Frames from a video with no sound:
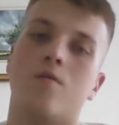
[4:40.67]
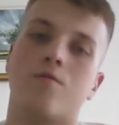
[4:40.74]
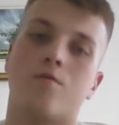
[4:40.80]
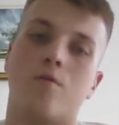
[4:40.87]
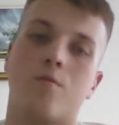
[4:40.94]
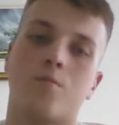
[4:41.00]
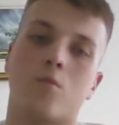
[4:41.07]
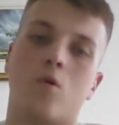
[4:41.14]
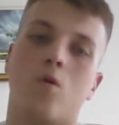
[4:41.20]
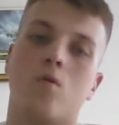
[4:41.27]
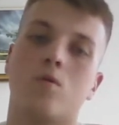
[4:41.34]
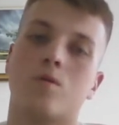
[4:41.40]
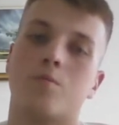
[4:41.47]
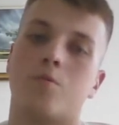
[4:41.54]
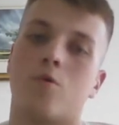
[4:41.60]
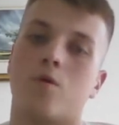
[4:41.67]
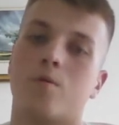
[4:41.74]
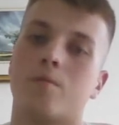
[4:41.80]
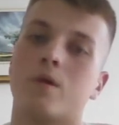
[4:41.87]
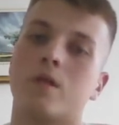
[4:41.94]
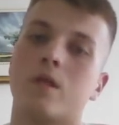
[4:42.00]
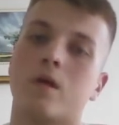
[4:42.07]
form called a
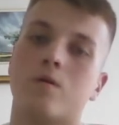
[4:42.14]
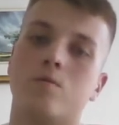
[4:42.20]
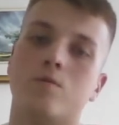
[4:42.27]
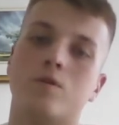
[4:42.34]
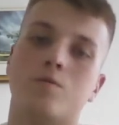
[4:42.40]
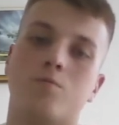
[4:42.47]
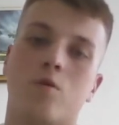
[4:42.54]
programming language.